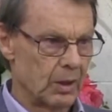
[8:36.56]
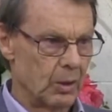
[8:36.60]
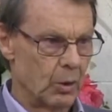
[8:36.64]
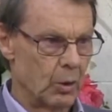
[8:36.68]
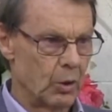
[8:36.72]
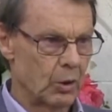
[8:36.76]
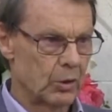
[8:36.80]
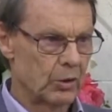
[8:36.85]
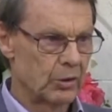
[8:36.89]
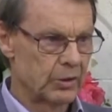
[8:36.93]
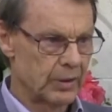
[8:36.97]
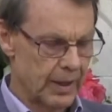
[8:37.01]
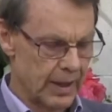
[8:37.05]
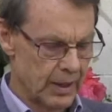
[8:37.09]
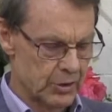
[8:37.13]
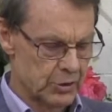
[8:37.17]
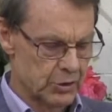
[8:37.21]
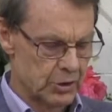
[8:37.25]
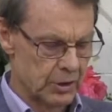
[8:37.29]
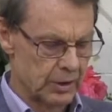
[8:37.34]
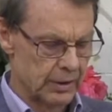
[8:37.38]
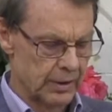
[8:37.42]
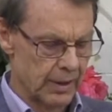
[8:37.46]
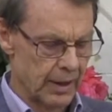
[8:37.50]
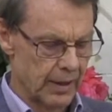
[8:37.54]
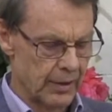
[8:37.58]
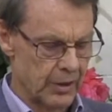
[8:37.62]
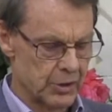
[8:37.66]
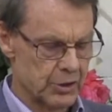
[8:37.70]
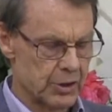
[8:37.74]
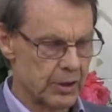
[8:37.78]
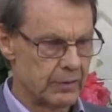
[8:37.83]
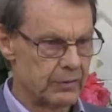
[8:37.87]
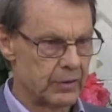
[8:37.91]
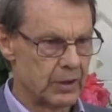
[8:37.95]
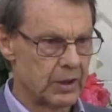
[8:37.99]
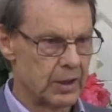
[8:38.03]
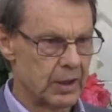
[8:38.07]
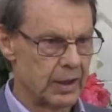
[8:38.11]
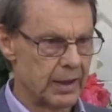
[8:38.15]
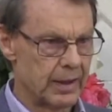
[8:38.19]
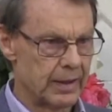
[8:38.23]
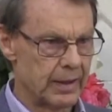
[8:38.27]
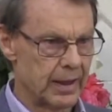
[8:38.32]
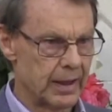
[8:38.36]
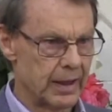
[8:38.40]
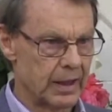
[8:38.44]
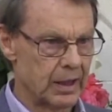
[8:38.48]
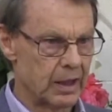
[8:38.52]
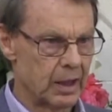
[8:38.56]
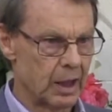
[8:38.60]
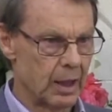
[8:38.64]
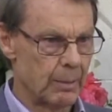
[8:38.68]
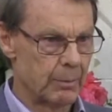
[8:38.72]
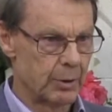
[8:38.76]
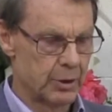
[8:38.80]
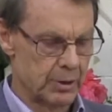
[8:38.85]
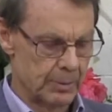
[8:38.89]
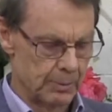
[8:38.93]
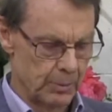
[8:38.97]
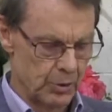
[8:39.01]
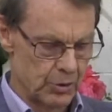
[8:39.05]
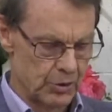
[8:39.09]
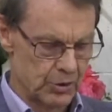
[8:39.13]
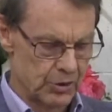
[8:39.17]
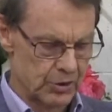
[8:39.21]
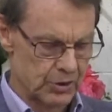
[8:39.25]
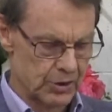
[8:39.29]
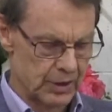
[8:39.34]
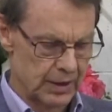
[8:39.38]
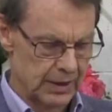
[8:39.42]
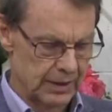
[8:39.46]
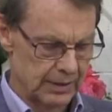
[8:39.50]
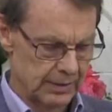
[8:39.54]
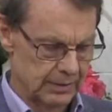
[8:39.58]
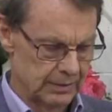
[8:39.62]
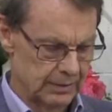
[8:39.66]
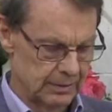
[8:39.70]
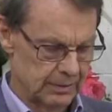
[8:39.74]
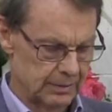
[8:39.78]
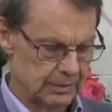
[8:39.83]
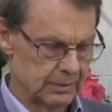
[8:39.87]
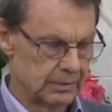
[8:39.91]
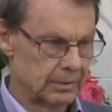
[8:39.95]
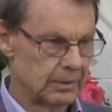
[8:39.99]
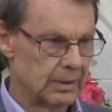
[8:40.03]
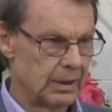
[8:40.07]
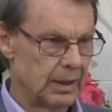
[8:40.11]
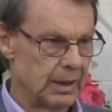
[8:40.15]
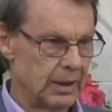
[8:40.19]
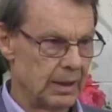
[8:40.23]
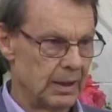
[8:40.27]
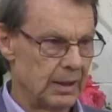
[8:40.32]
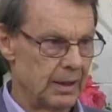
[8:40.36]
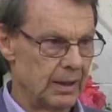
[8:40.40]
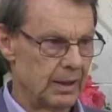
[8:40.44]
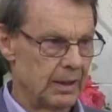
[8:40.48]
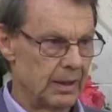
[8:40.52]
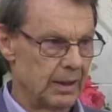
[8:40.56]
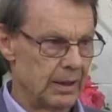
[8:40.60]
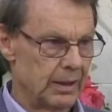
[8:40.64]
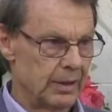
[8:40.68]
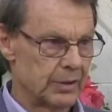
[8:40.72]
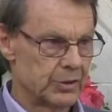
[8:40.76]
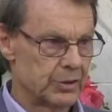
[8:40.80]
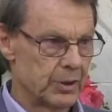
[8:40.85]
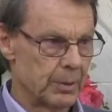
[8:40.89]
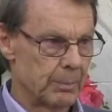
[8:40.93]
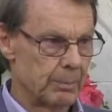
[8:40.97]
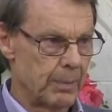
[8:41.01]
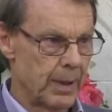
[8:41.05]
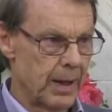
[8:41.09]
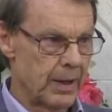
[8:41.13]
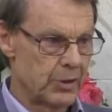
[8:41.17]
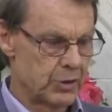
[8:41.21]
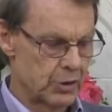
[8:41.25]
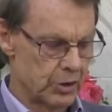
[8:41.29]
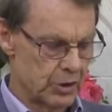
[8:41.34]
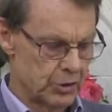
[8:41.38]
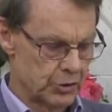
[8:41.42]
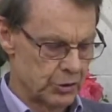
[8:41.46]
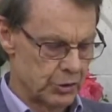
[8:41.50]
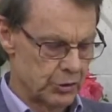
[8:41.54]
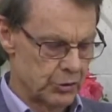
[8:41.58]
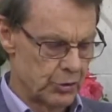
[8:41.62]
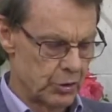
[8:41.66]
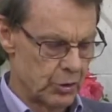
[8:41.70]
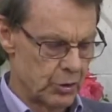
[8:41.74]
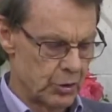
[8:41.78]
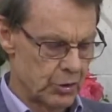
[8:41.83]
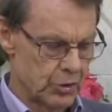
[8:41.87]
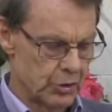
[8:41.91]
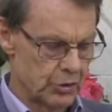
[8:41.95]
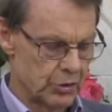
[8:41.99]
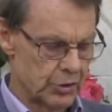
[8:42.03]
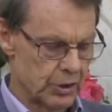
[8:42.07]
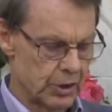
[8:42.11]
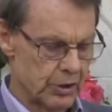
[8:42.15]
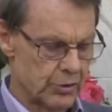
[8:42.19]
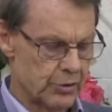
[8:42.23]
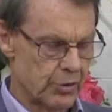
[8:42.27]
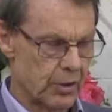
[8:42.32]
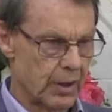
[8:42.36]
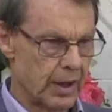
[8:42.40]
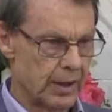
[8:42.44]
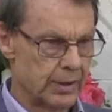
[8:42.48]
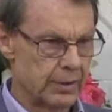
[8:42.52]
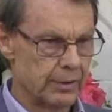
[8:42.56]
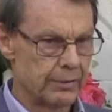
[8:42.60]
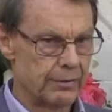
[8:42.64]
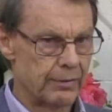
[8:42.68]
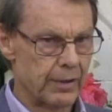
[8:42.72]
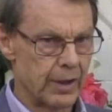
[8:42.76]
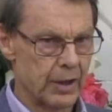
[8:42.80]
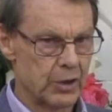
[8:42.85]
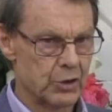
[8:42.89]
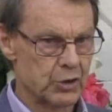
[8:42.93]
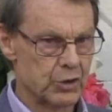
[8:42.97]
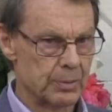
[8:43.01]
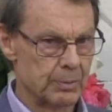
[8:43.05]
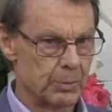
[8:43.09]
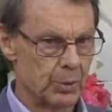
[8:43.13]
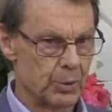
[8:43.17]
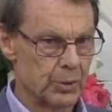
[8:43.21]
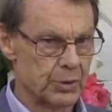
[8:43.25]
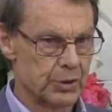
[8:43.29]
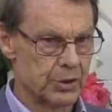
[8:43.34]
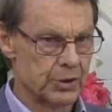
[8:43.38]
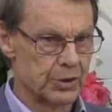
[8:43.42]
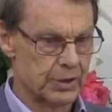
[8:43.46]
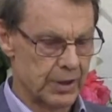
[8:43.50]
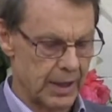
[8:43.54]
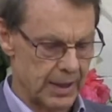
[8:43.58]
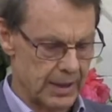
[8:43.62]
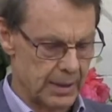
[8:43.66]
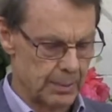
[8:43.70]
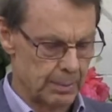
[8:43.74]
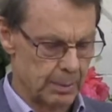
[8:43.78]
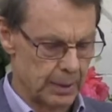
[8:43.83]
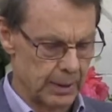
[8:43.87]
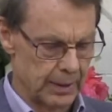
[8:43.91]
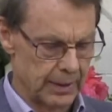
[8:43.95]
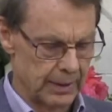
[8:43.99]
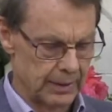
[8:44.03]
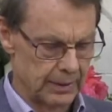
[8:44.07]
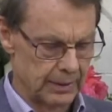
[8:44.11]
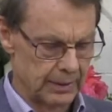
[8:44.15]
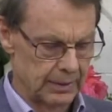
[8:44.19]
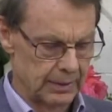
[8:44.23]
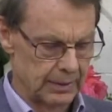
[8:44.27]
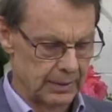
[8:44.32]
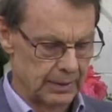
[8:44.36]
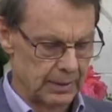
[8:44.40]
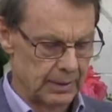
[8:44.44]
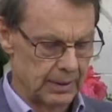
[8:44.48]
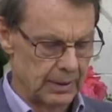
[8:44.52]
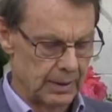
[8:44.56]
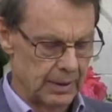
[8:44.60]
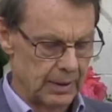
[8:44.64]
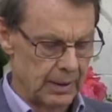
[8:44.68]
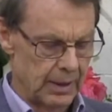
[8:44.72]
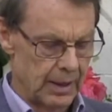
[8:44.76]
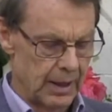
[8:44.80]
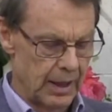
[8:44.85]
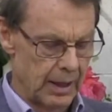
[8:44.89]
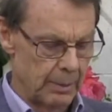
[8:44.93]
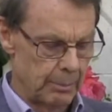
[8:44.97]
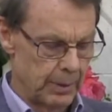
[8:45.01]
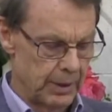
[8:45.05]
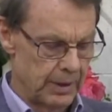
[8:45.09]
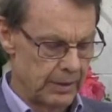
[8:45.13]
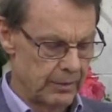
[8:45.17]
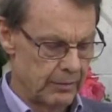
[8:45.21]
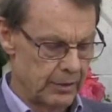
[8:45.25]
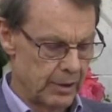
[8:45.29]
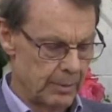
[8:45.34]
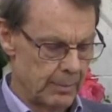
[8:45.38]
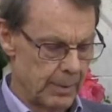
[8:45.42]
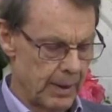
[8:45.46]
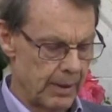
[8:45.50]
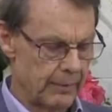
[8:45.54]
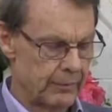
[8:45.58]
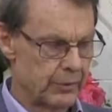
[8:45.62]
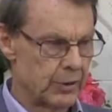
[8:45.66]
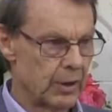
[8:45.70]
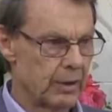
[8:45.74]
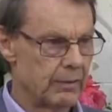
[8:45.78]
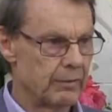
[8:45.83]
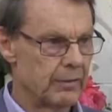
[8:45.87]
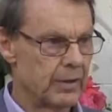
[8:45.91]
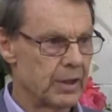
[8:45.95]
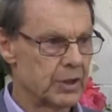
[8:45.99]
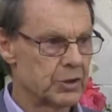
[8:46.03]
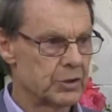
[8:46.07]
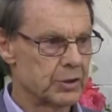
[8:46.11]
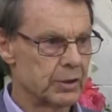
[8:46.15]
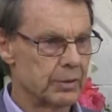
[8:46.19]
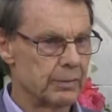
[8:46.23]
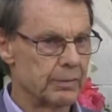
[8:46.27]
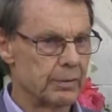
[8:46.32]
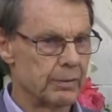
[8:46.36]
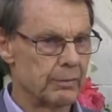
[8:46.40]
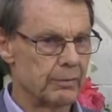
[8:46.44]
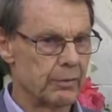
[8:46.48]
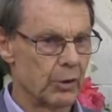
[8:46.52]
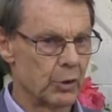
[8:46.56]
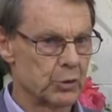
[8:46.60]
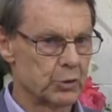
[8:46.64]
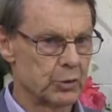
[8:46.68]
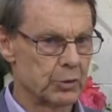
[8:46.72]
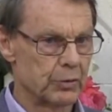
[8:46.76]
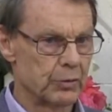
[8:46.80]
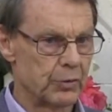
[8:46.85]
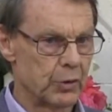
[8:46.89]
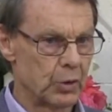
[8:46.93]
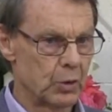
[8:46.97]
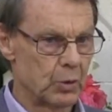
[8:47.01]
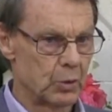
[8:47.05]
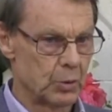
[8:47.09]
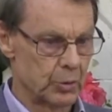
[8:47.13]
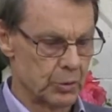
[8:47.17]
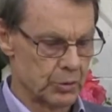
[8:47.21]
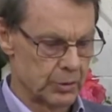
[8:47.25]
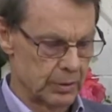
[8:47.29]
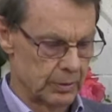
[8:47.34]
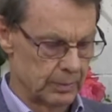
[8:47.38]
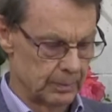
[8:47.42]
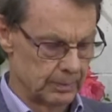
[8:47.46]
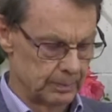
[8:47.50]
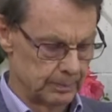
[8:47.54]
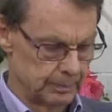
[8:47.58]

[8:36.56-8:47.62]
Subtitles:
Auckland Council and others have declared a climate emergency. Some major institutions are trying to function more sustainably, and many of them have divested from fossil fuels.